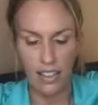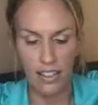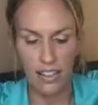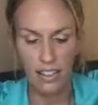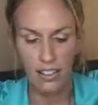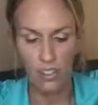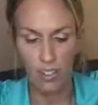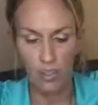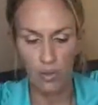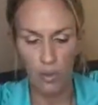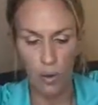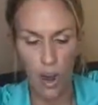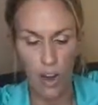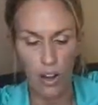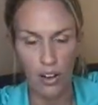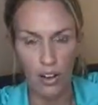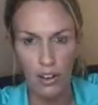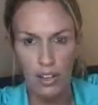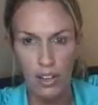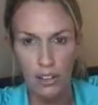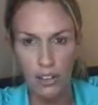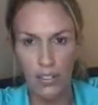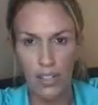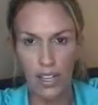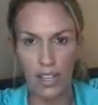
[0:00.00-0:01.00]
there's water
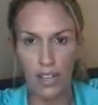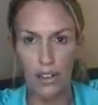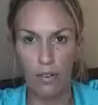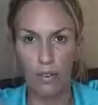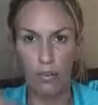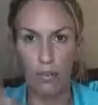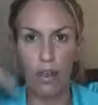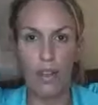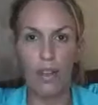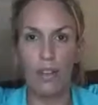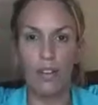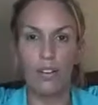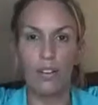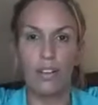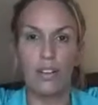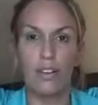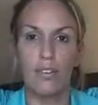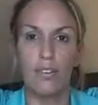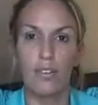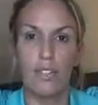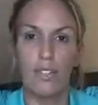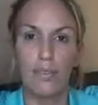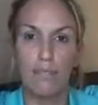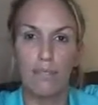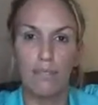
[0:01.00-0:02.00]
and it was like a wheel and
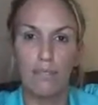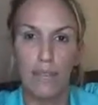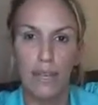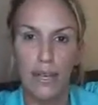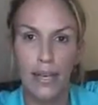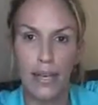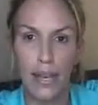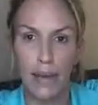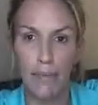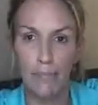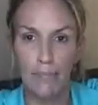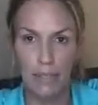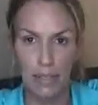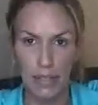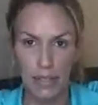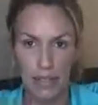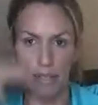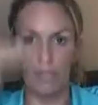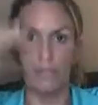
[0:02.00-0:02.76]
it would pick up